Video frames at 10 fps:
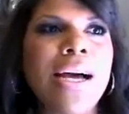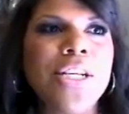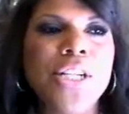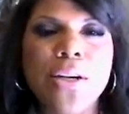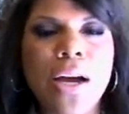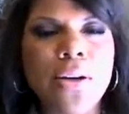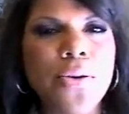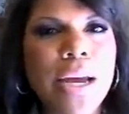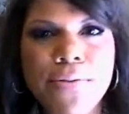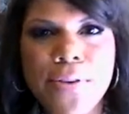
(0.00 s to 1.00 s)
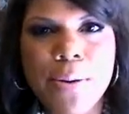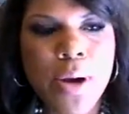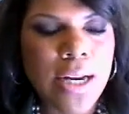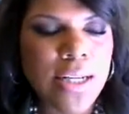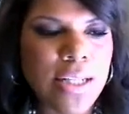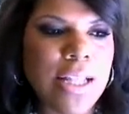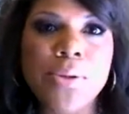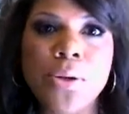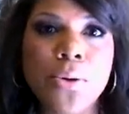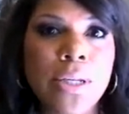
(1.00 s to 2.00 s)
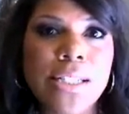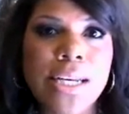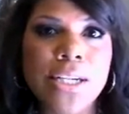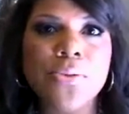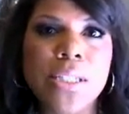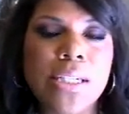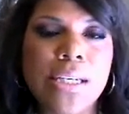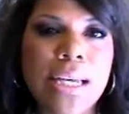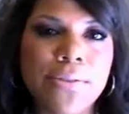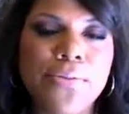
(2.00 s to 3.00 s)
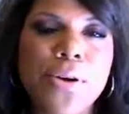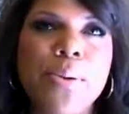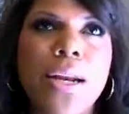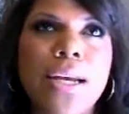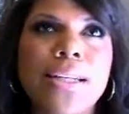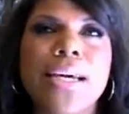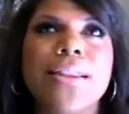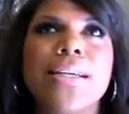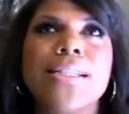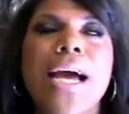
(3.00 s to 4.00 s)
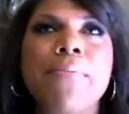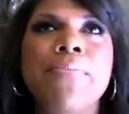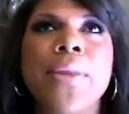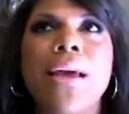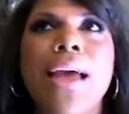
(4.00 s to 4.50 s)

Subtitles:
She had gotten great free product, and that was her only intention, was to get free product at the time.